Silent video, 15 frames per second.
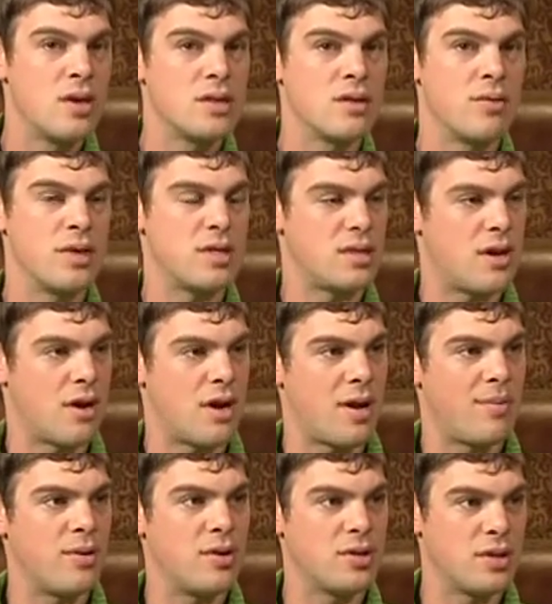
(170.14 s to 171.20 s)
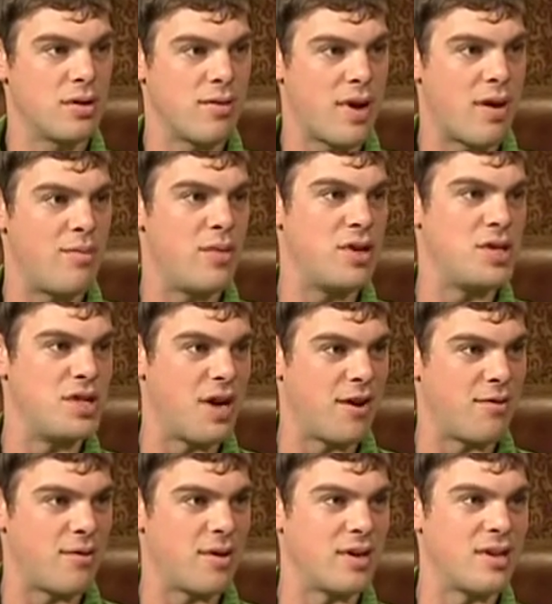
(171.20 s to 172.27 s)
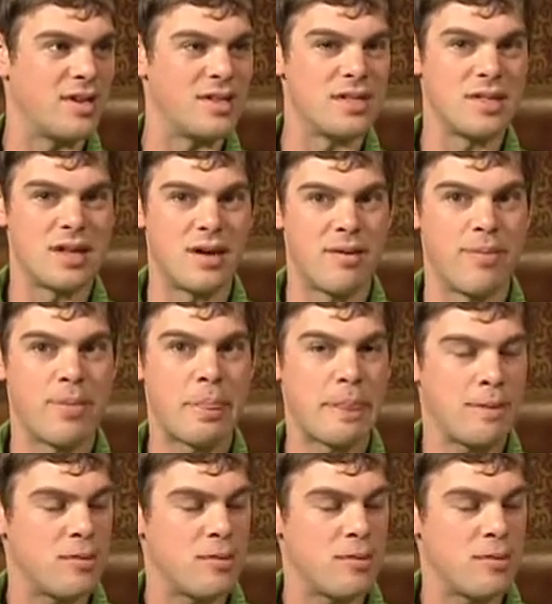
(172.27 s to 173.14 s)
So we start up usually around mid-January because um,